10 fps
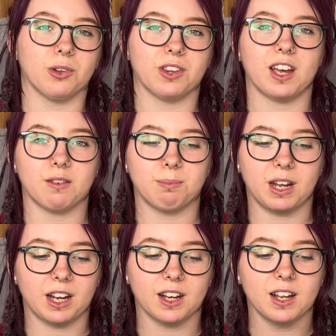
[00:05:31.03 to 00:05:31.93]
they have
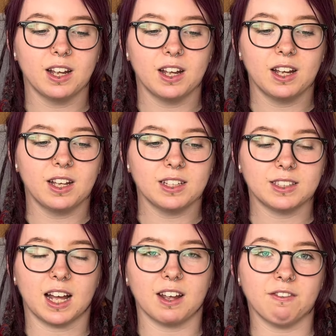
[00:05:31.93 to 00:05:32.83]
been
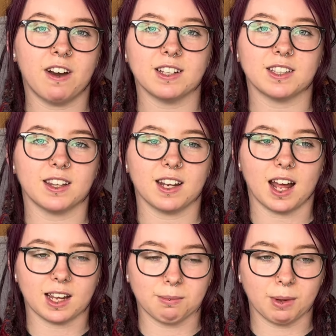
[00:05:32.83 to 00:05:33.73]
selling faster than
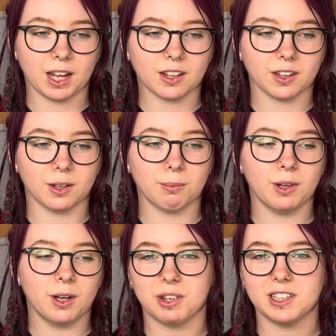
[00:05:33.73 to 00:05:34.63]
I can make them.
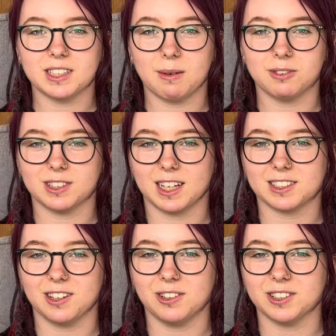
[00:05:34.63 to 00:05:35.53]
But this time it was
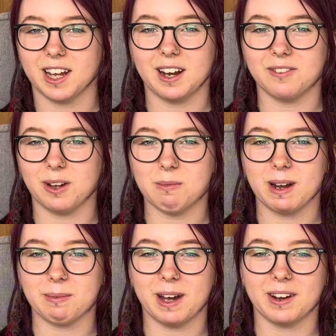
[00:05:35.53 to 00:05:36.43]
axolotls and I'm not mad
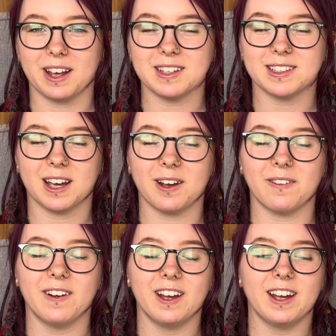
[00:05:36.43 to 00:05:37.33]
about it.
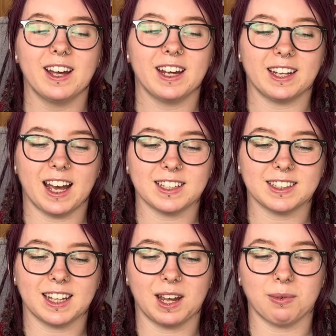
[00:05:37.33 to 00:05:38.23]
So yes,
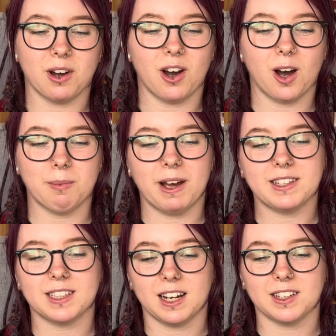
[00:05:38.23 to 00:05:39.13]
they were our
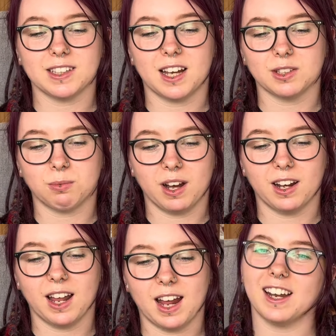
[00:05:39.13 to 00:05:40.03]
bestsellers as
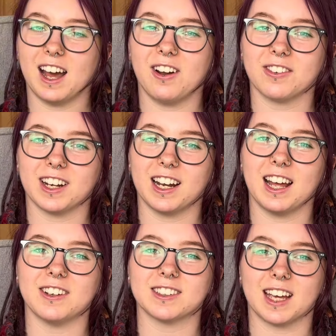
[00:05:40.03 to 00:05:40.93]
well. And now I'm gonna
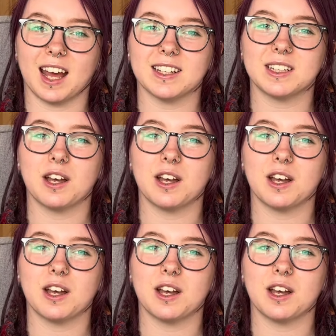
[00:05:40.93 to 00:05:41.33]
let us get